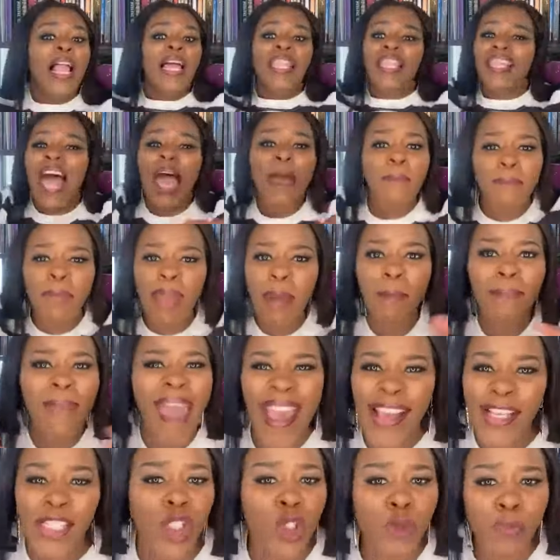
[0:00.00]
Let me
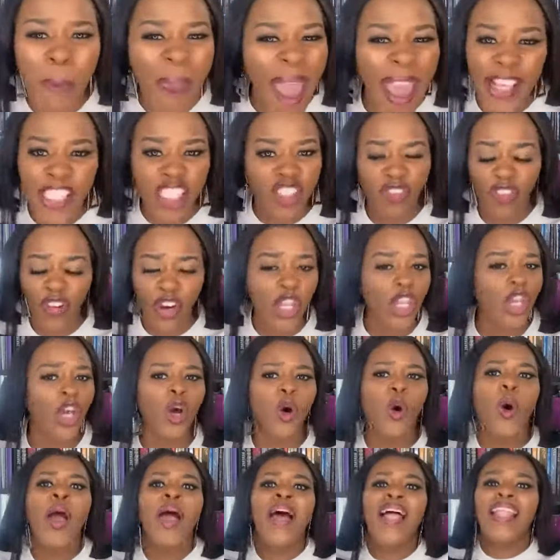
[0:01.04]
make space for
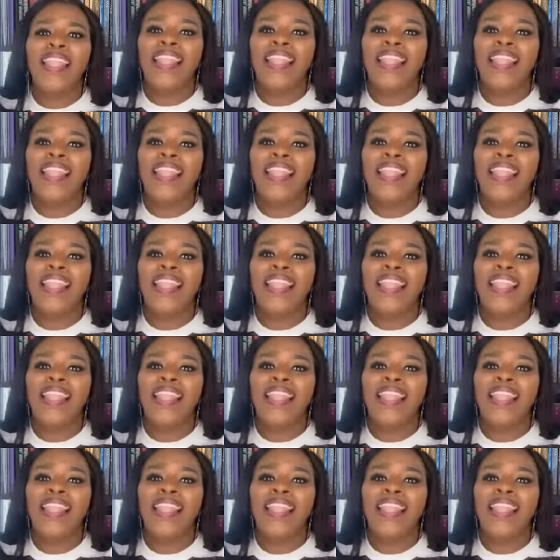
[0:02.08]
you.